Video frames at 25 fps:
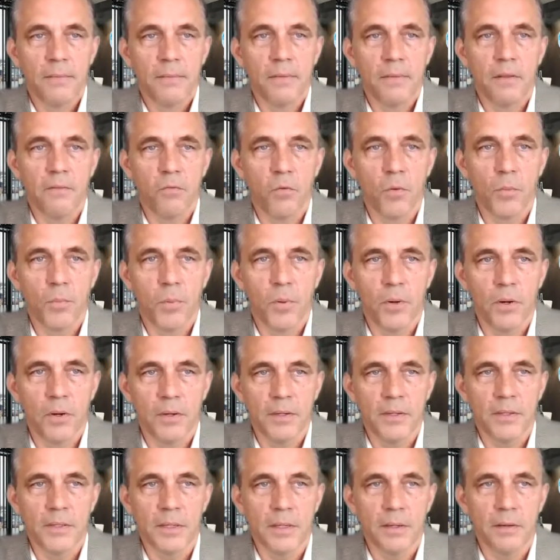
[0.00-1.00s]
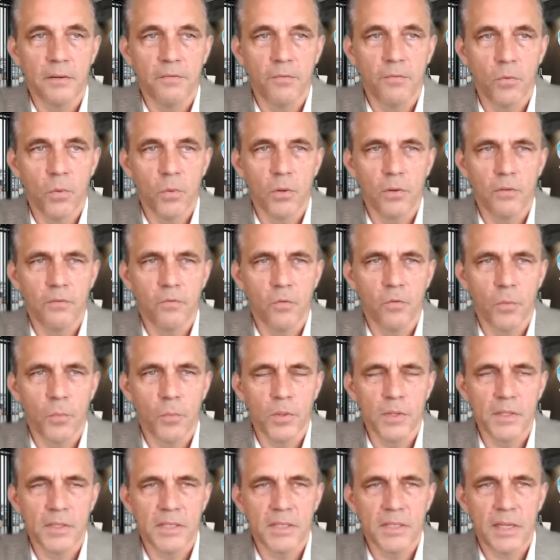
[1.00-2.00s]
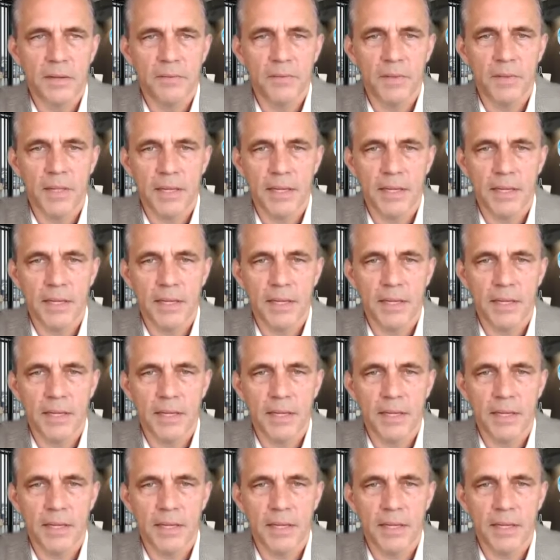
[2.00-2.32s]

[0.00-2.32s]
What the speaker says: the 4.4 and 4.7